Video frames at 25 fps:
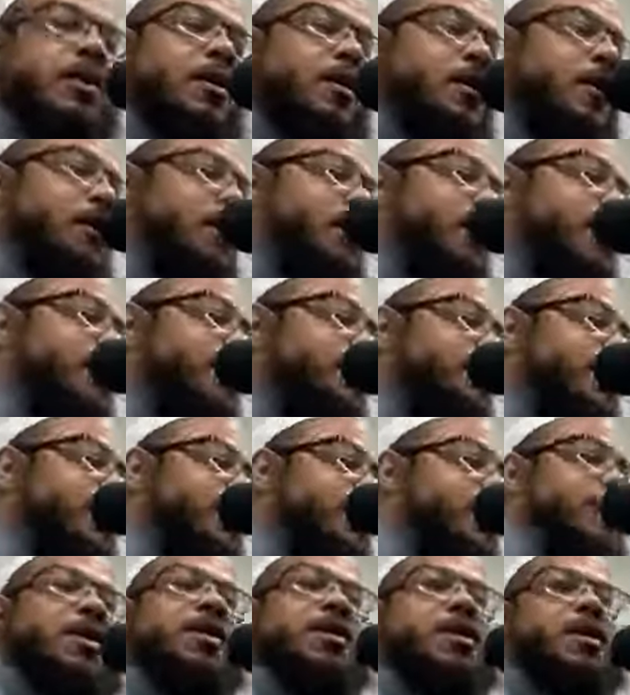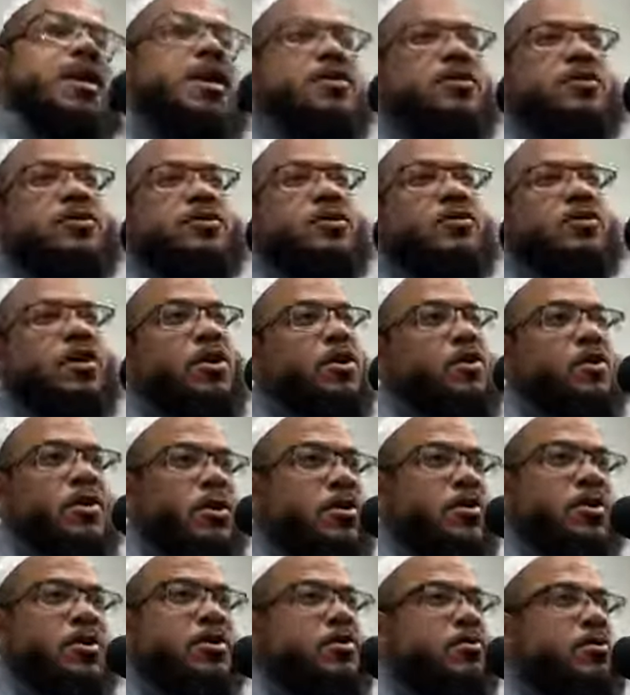Um, but yeah, so no,
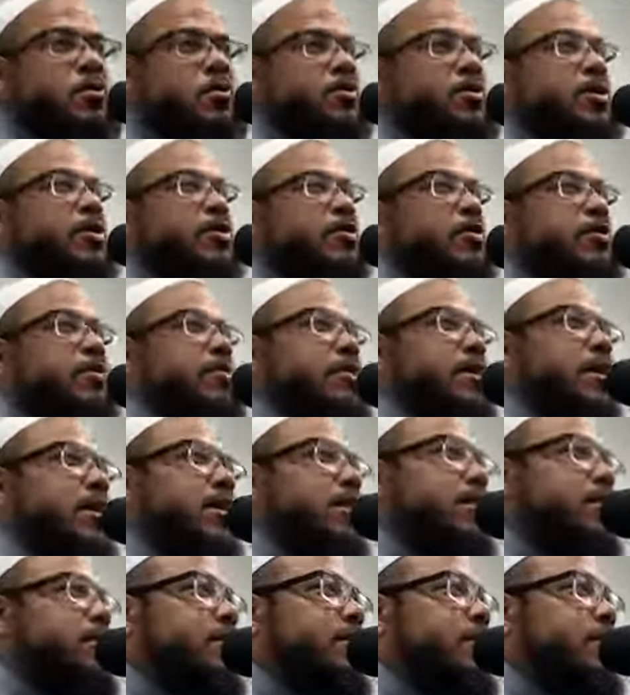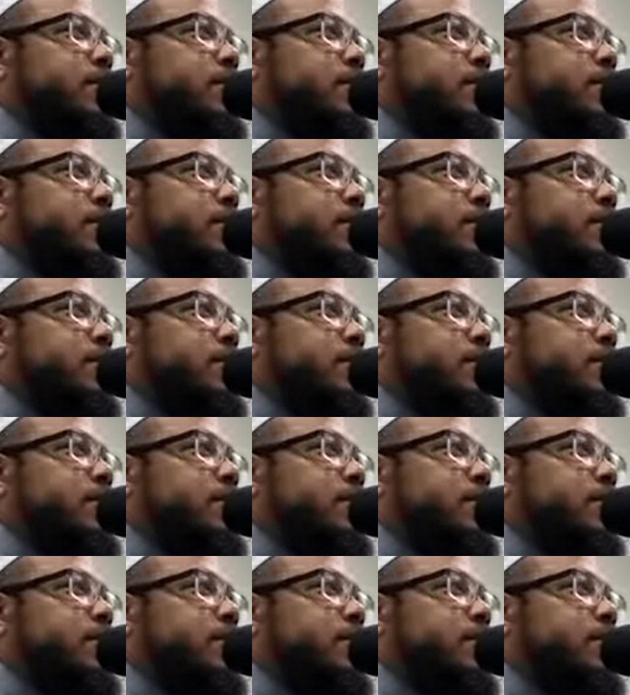he wasn't referring to Zayd.